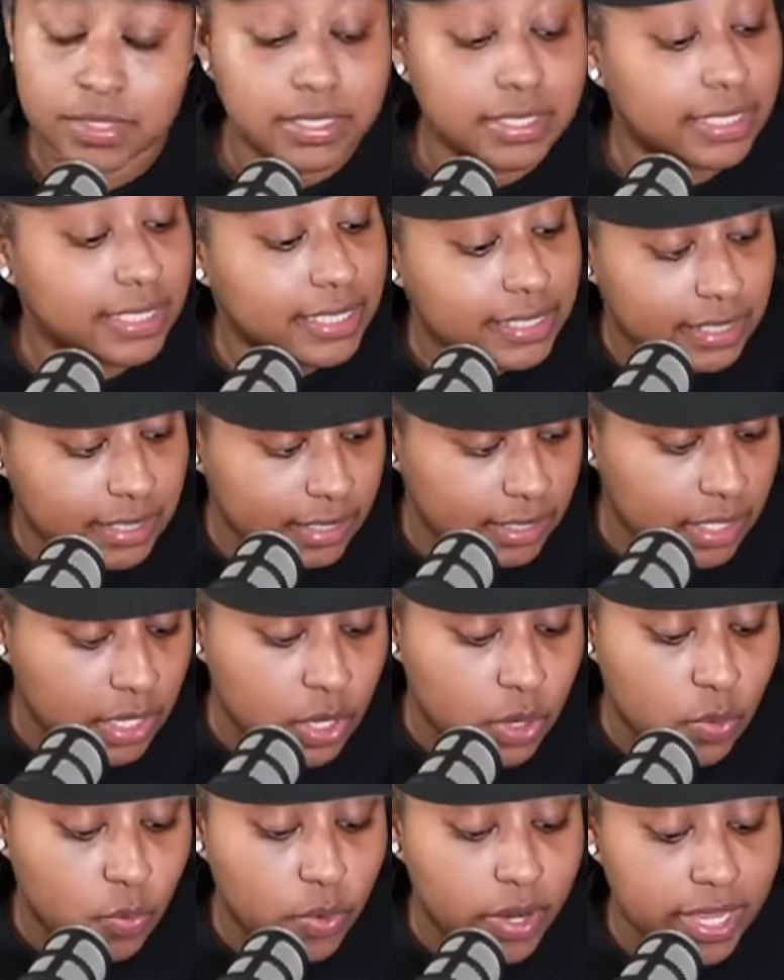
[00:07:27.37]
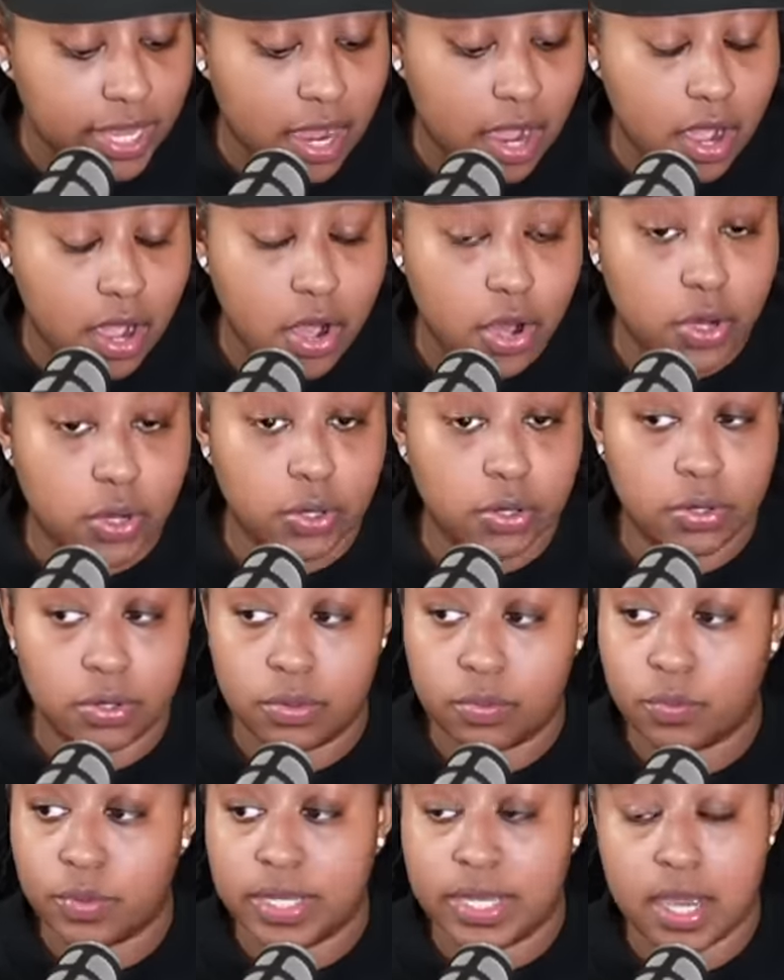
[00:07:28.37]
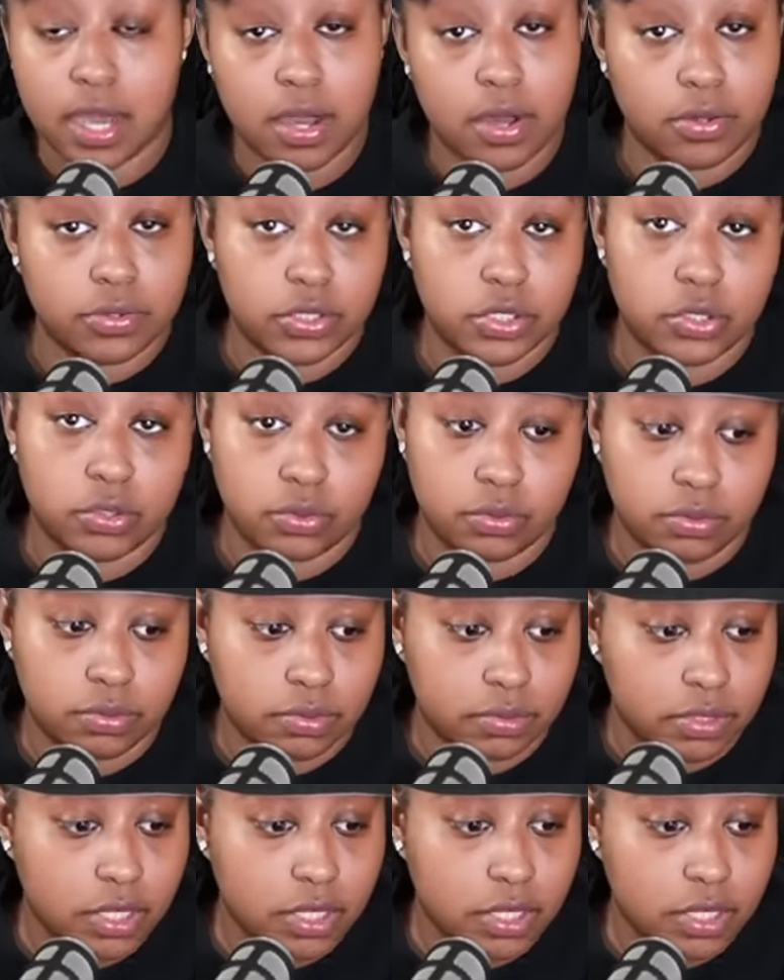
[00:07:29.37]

Listen, you know, we all knew.